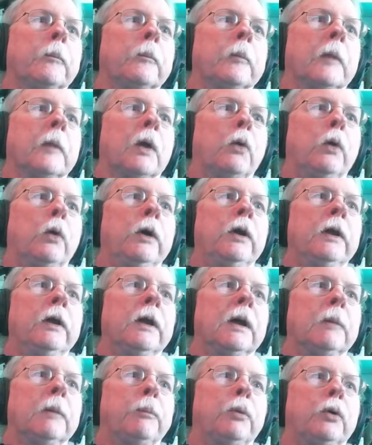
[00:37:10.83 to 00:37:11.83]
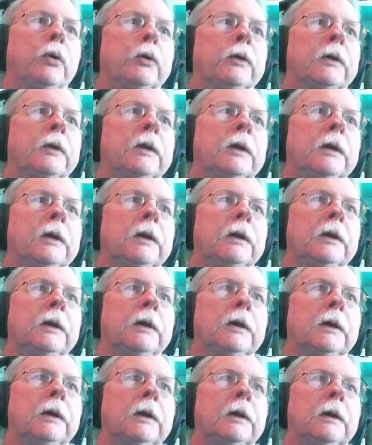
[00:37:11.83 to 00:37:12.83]
Where did I put
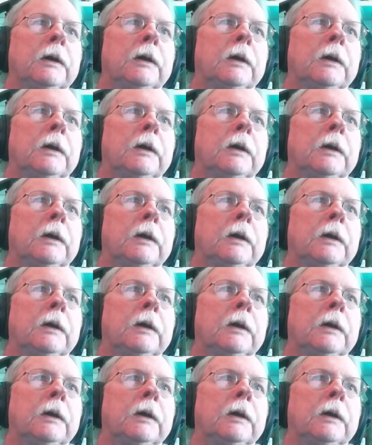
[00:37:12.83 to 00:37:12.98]
the